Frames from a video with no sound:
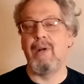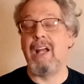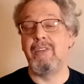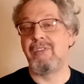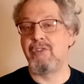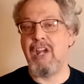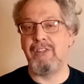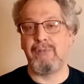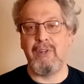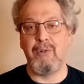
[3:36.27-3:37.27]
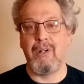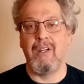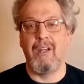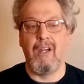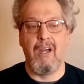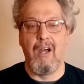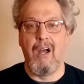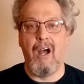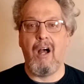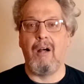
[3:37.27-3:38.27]
I use the chase view.
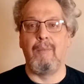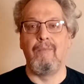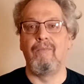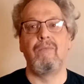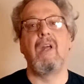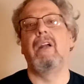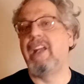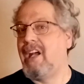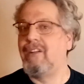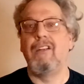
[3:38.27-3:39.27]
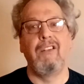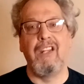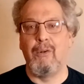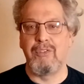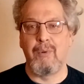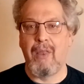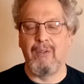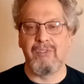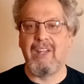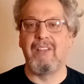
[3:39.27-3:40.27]
Again, you know, it's one of
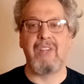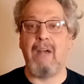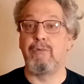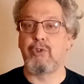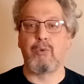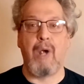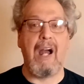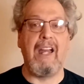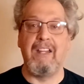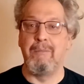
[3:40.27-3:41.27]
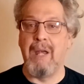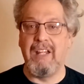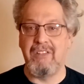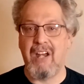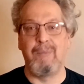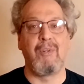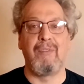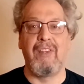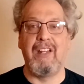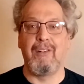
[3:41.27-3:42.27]
those things I've tried many times
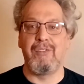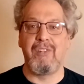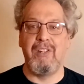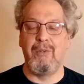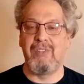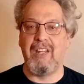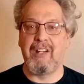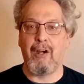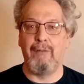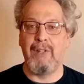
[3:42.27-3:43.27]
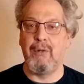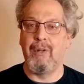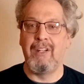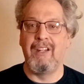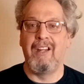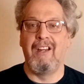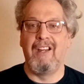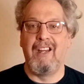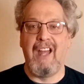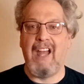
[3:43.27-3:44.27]
over the years to use the in-car view,
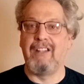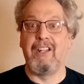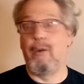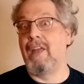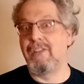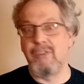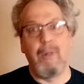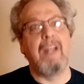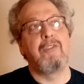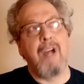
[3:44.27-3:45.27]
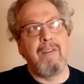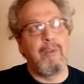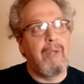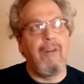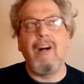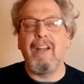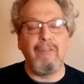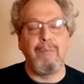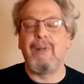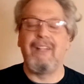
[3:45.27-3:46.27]
and you know, that's the way you drive in real
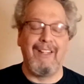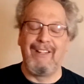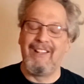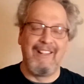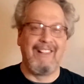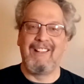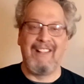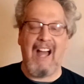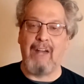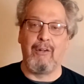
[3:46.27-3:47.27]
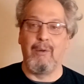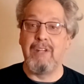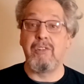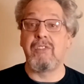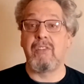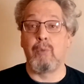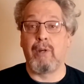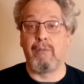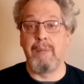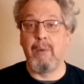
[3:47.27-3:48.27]
life, but I don't know, it just doesn't
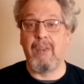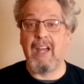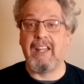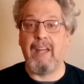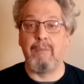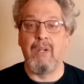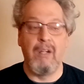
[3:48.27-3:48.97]
work for me with that game.